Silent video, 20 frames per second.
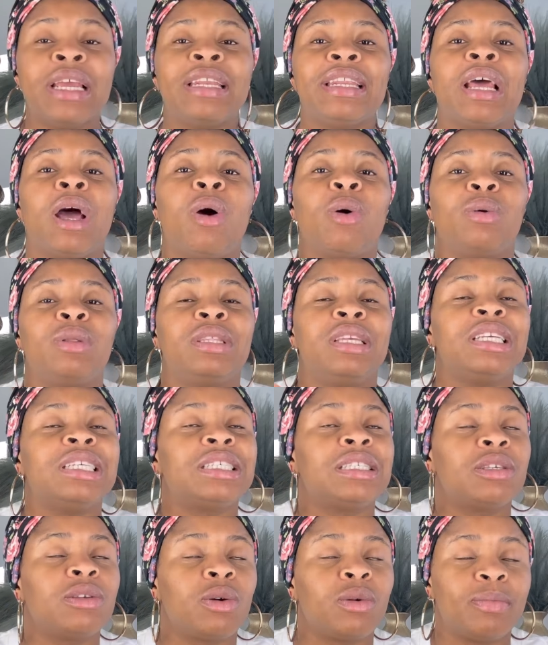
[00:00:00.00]
Now,
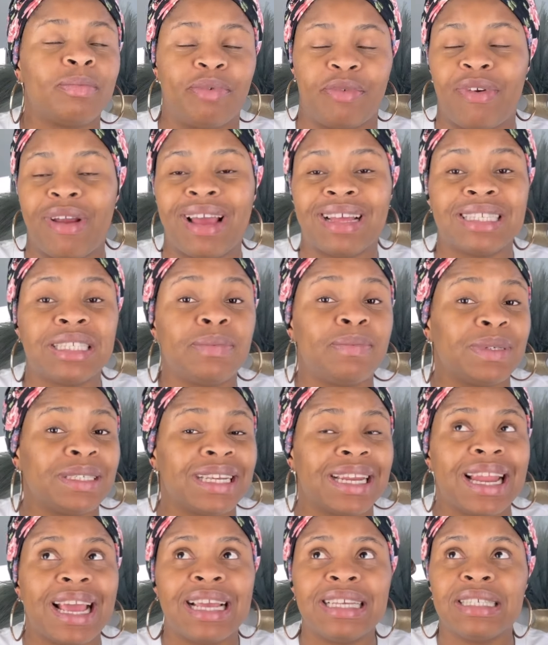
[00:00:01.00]
this brand
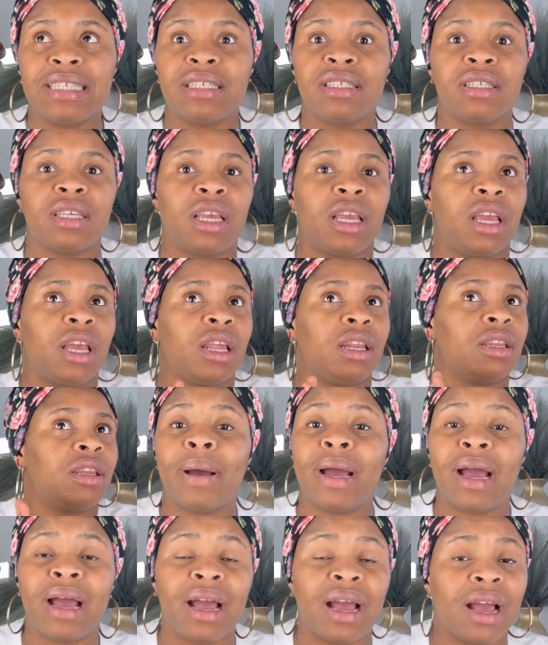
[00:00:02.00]
specializes in
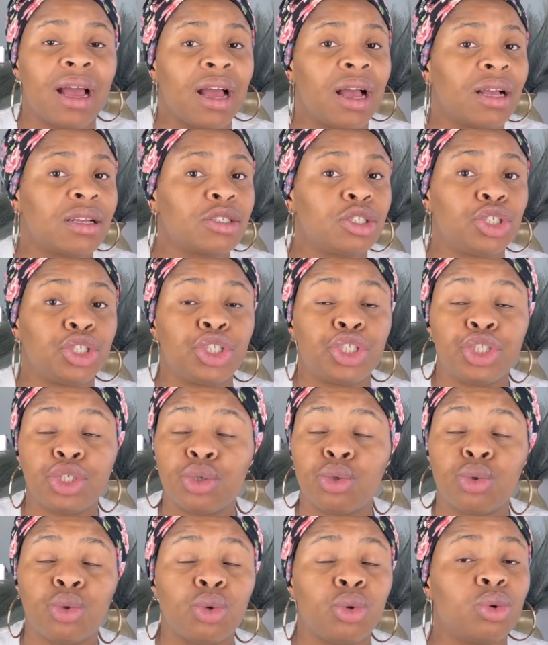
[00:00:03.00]
bags,
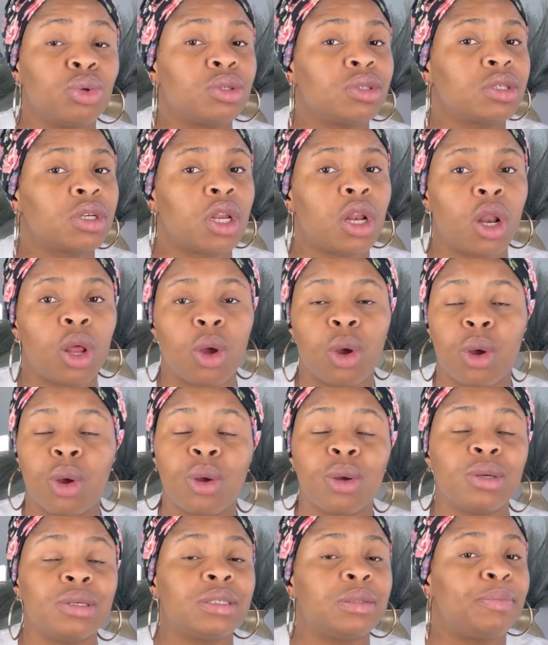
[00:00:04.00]
shoes,
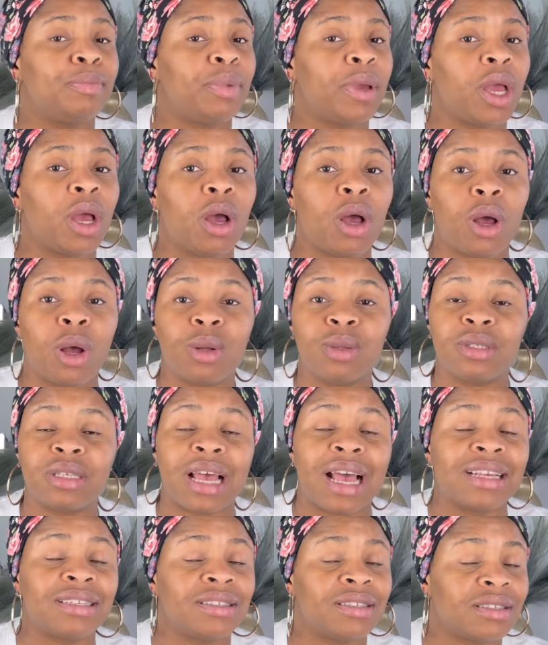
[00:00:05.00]
clothes,
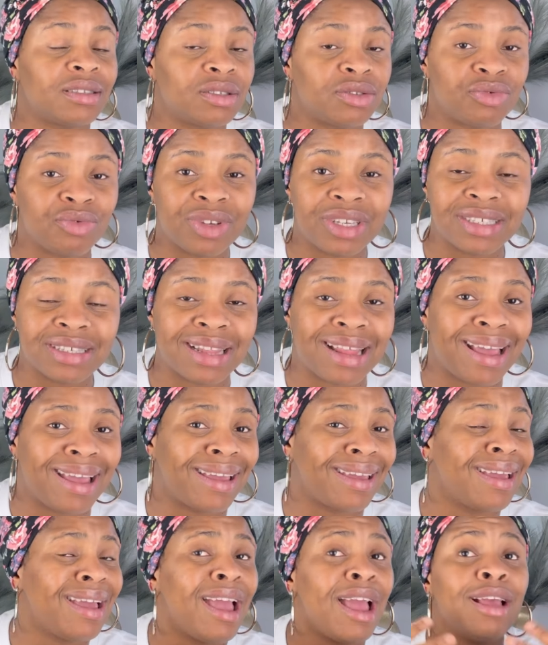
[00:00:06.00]
belts, accessories
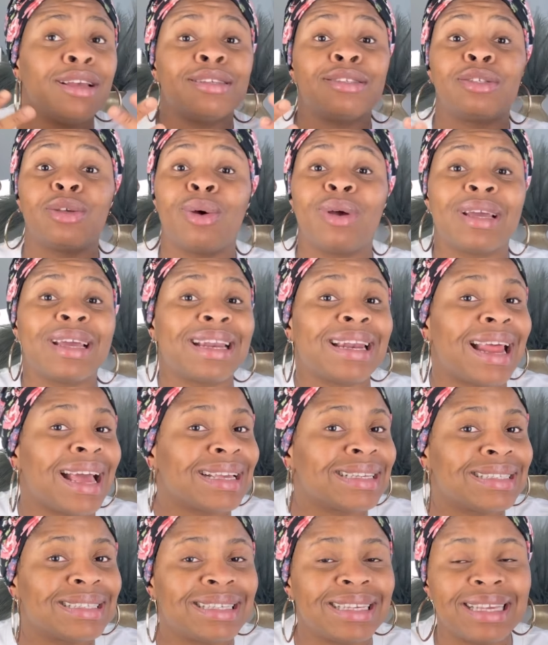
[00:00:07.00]
like
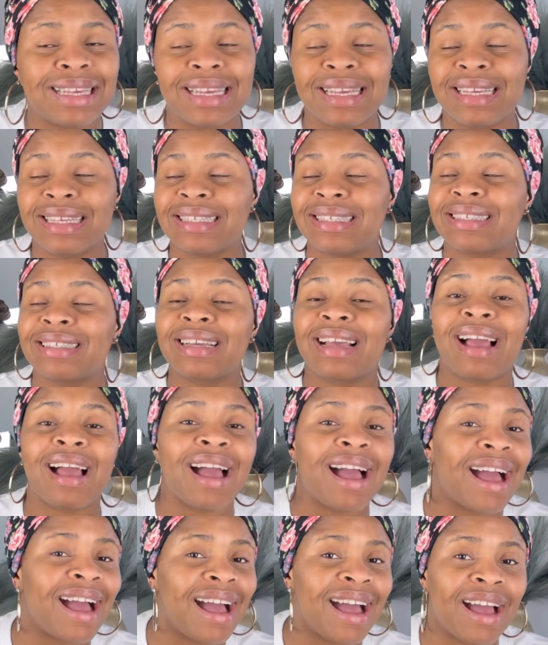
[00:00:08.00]
sunglasses,
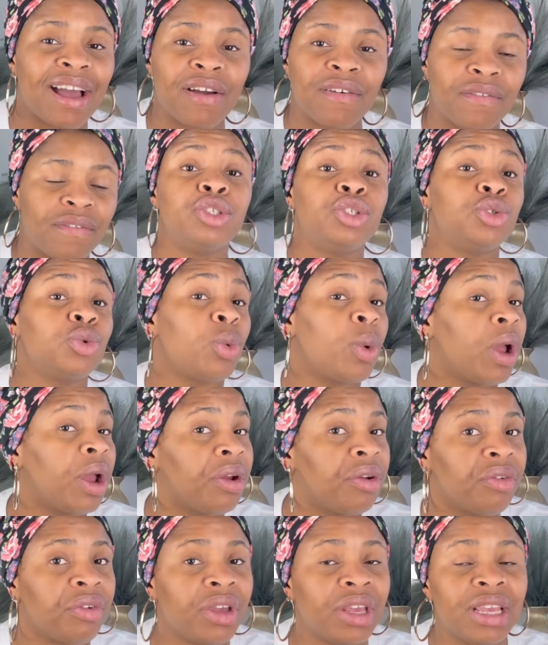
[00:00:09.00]
scarf,
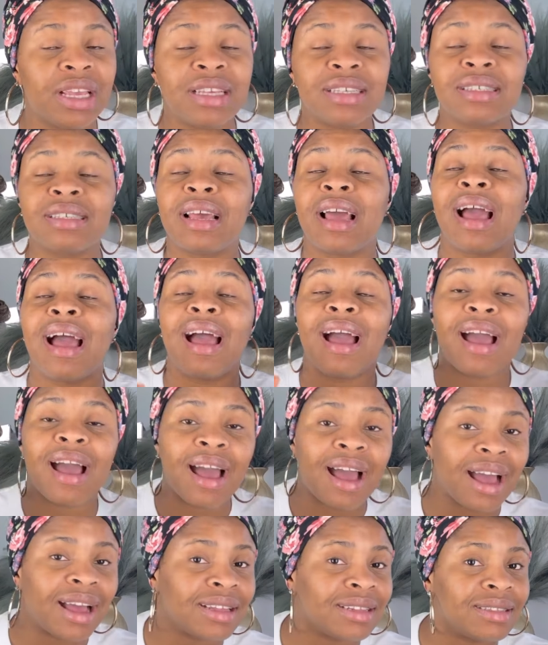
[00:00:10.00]
jewelries,
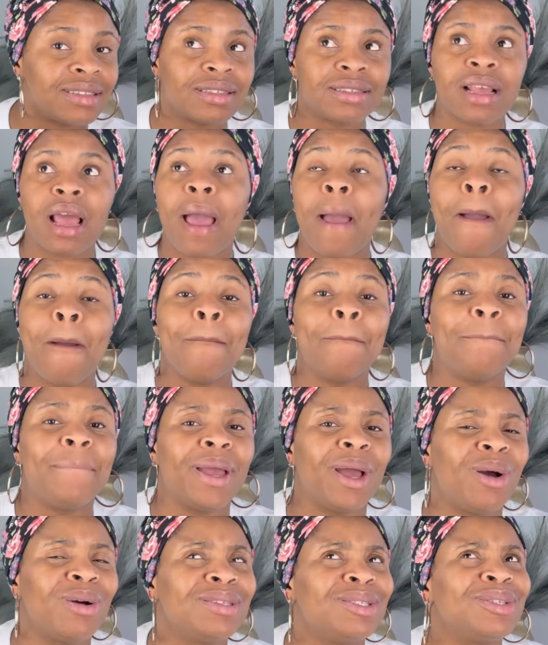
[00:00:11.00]
hats,
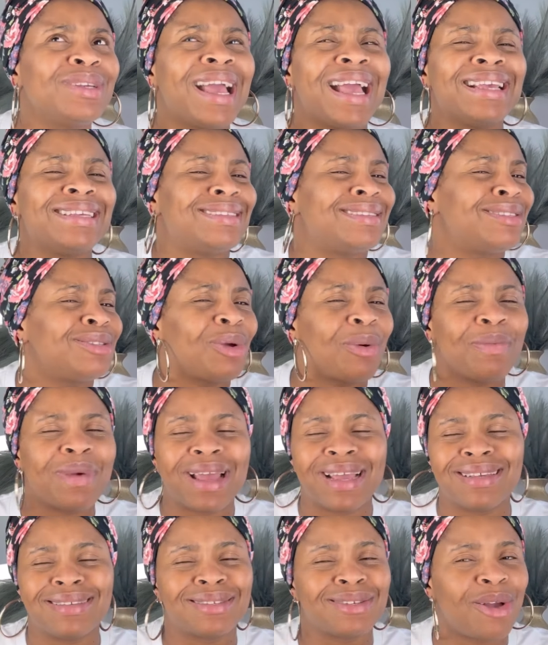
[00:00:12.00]
belt. You guys,
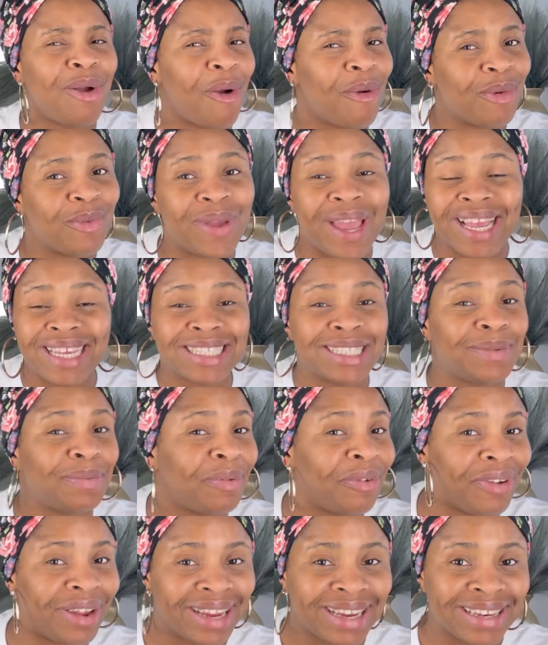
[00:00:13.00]
summer is coming. We are in
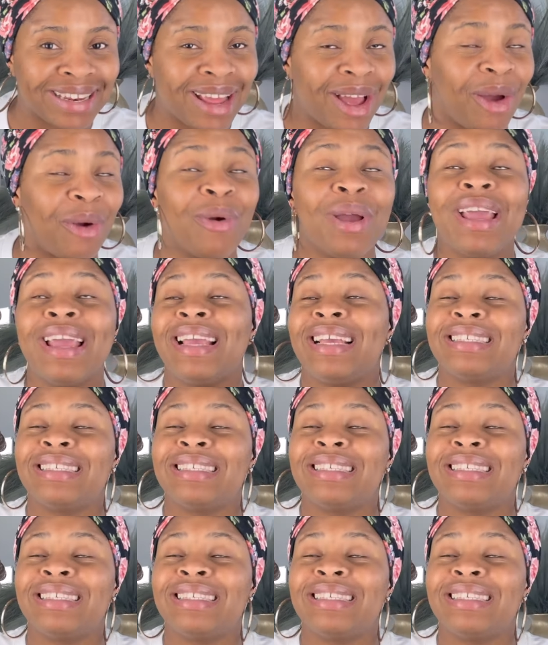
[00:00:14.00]
spring now.